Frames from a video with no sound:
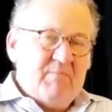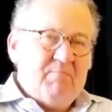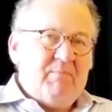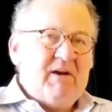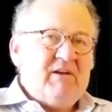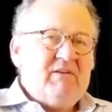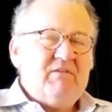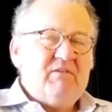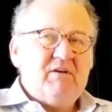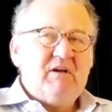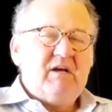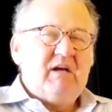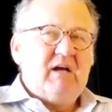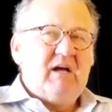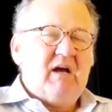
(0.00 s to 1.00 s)
But
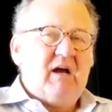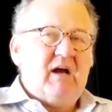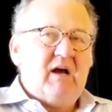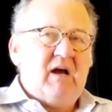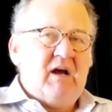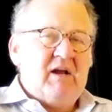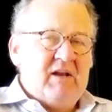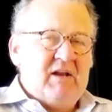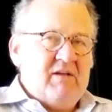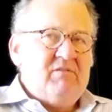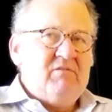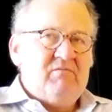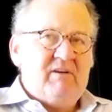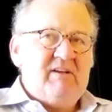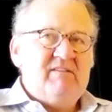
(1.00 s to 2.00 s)

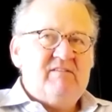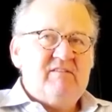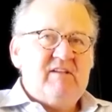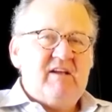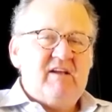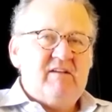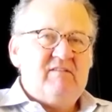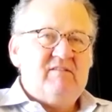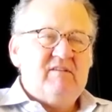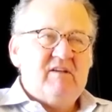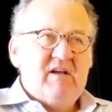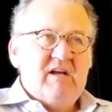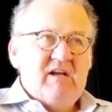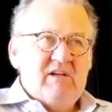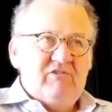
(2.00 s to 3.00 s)
another reason is
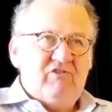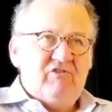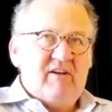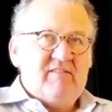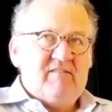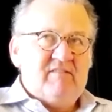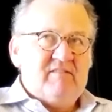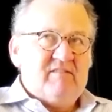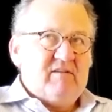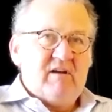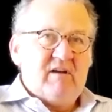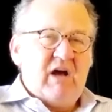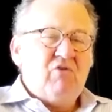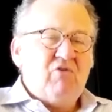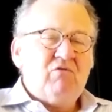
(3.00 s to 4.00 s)
just
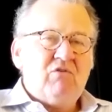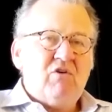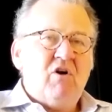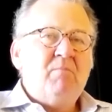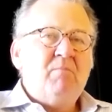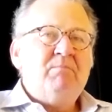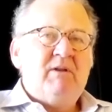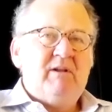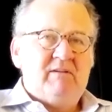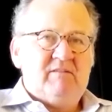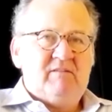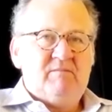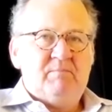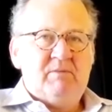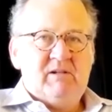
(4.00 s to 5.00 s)
how
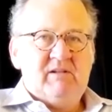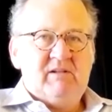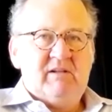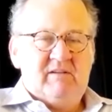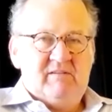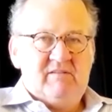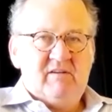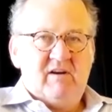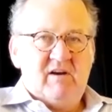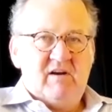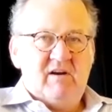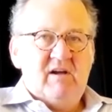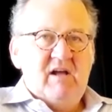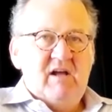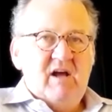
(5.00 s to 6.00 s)
complex buildings are,